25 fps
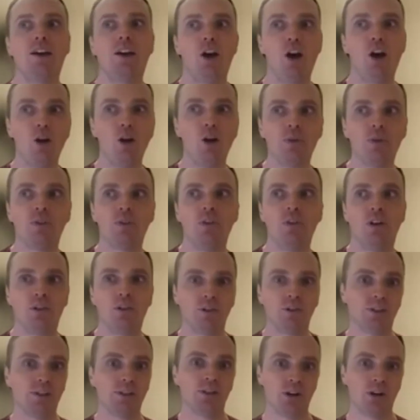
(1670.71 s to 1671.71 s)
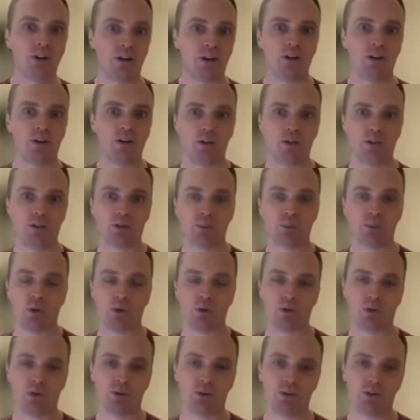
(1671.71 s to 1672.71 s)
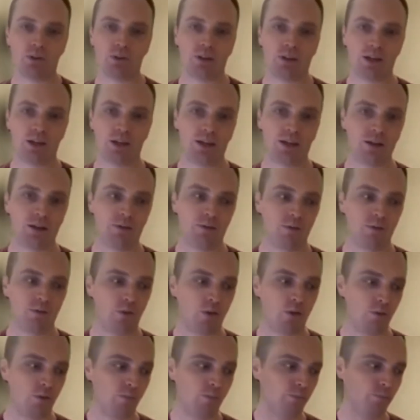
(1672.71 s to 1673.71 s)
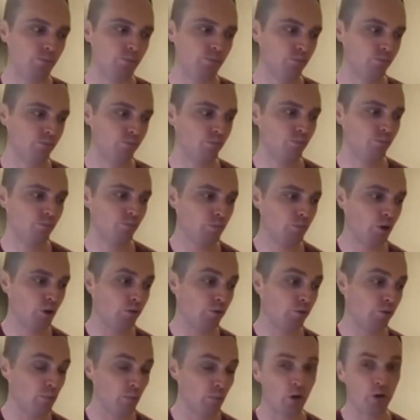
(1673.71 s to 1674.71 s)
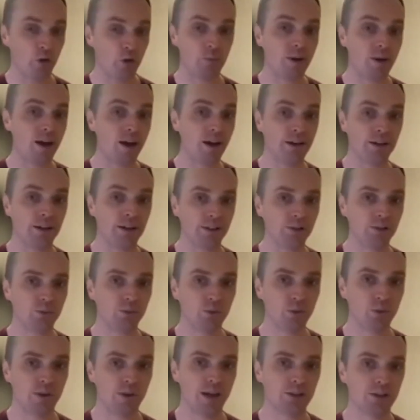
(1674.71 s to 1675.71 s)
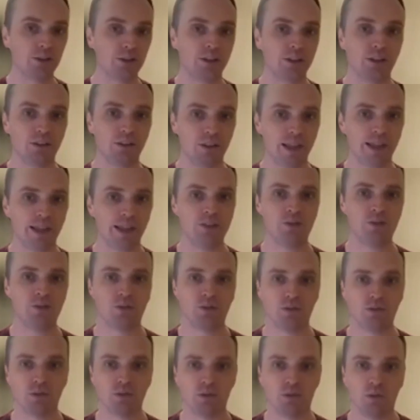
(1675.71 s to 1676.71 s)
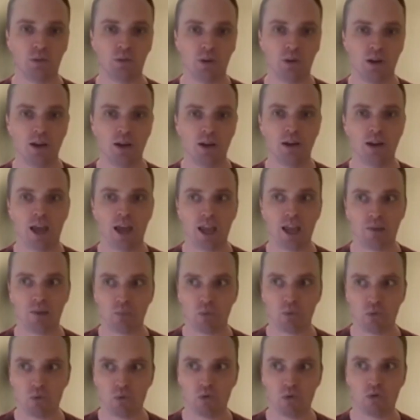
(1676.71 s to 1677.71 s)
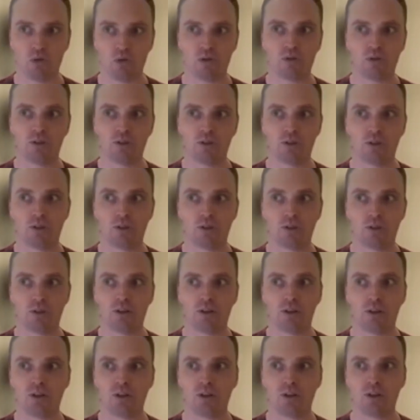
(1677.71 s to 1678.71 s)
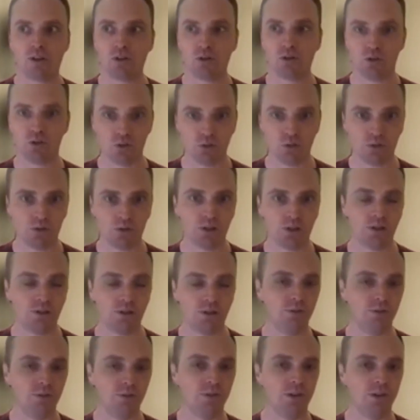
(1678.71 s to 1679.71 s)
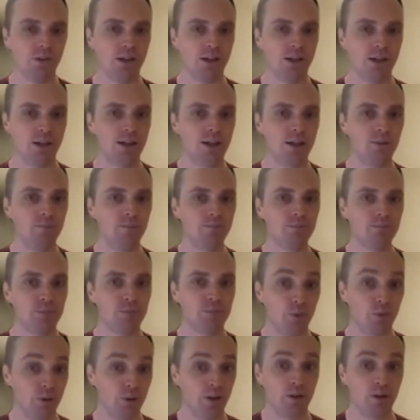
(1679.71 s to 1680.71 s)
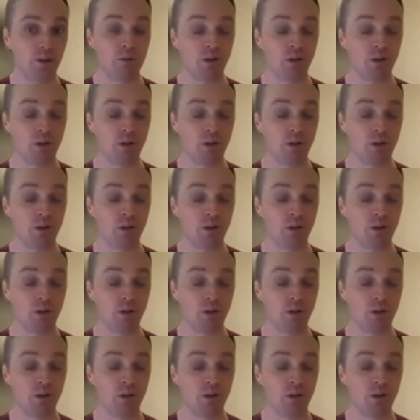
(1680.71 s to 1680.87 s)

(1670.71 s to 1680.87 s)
open, honest dialogues, both from both parties would have actually led to a more conducive, a